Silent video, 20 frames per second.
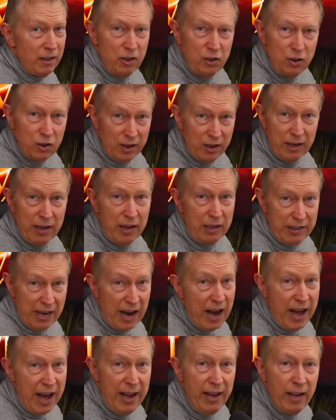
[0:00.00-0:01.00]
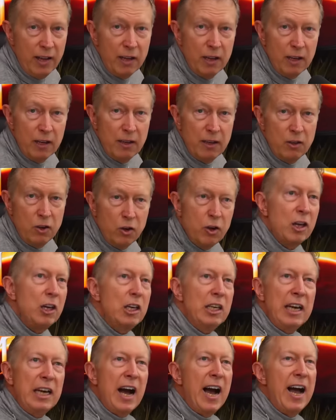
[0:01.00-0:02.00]
you're going to die. You're
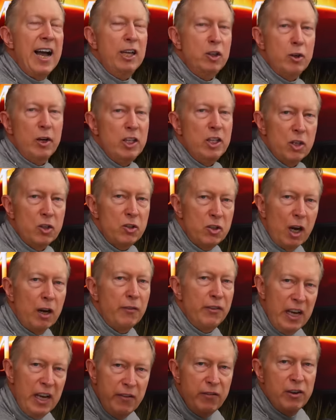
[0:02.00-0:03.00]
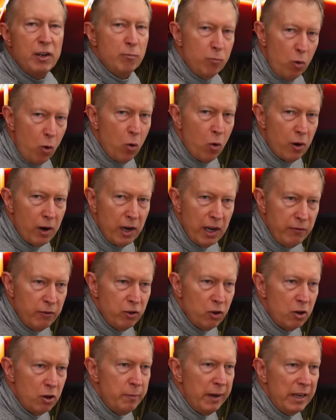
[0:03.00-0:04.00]
going to dehydrate yourself even more,
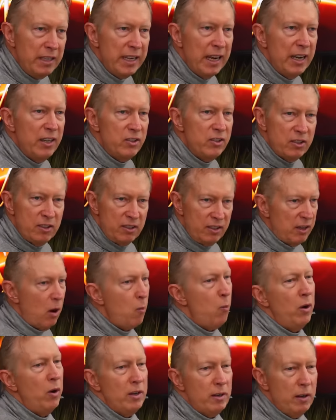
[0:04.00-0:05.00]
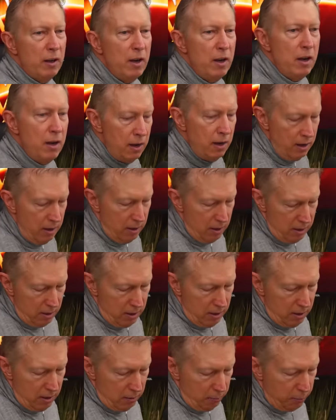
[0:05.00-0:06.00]
even though it may taste somewhat
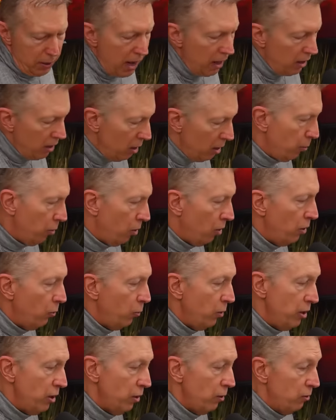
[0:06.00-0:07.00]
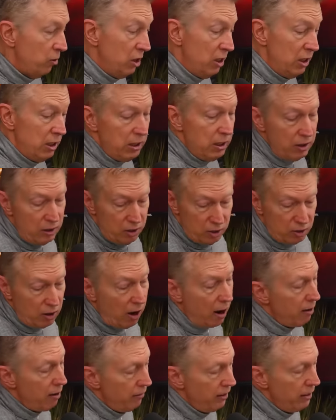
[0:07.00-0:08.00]
palatable when you're
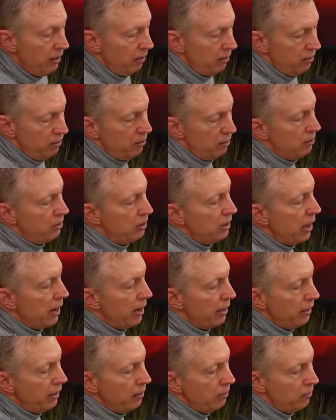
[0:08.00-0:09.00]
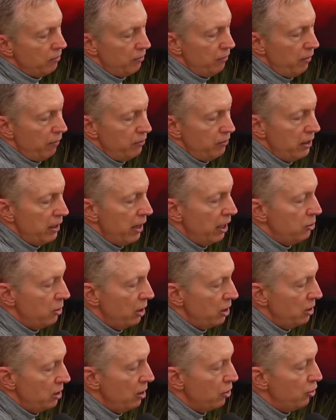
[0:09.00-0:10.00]
starving and dying of
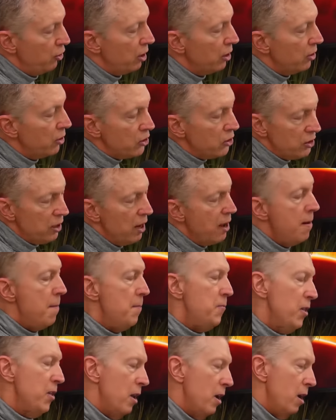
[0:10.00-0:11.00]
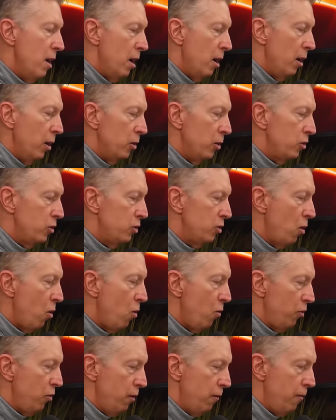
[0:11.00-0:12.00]
dehydration and thirst.
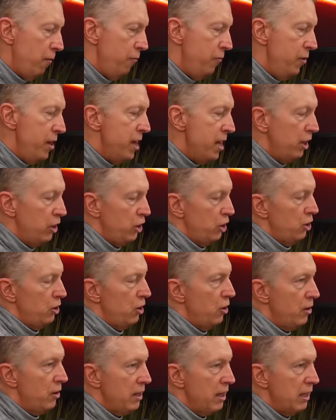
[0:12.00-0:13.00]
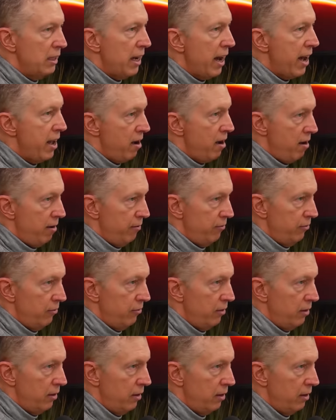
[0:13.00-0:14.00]
So the fish are going to die off.